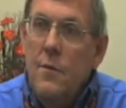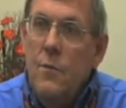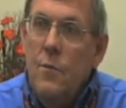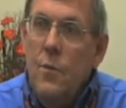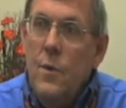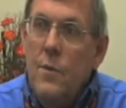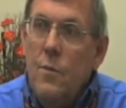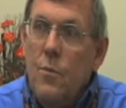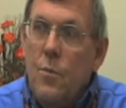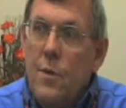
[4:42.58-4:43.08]

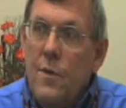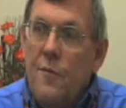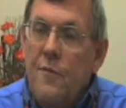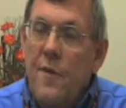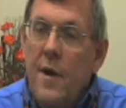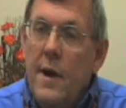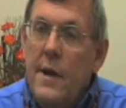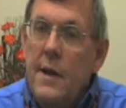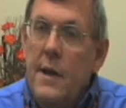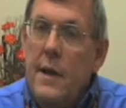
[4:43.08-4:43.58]
We're
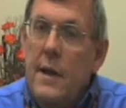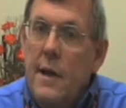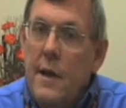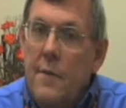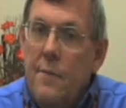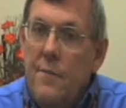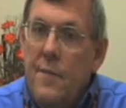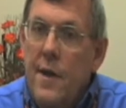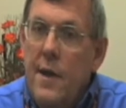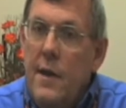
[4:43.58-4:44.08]
finding
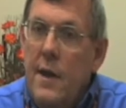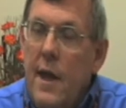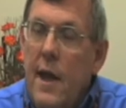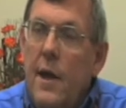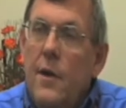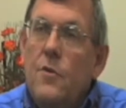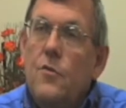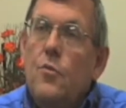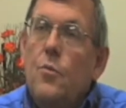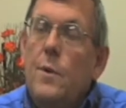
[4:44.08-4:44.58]
out that
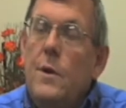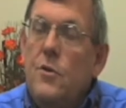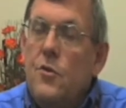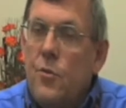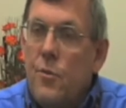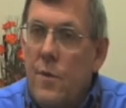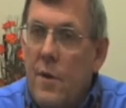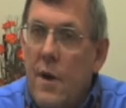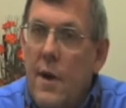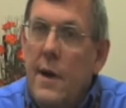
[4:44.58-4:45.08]
as we
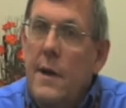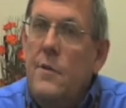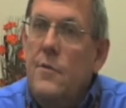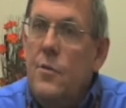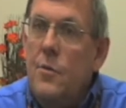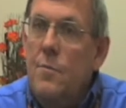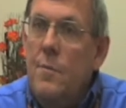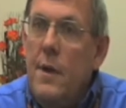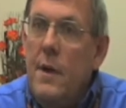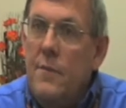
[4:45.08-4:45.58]
try
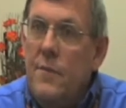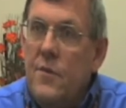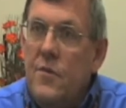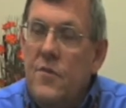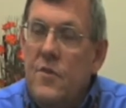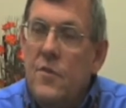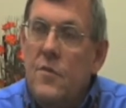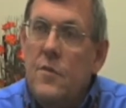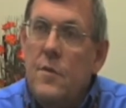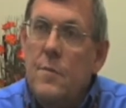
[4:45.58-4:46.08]
to make the
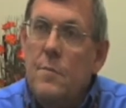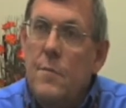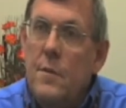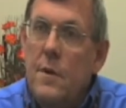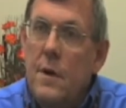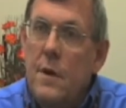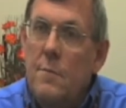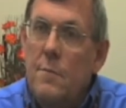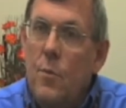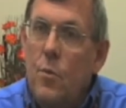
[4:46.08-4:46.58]

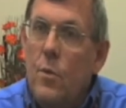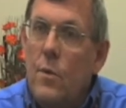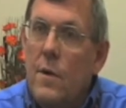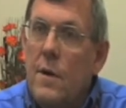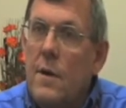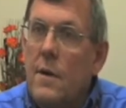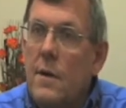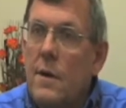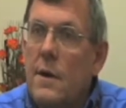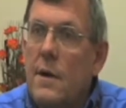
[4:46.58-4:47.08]
system a
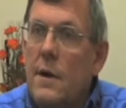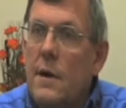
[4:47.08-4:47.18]
more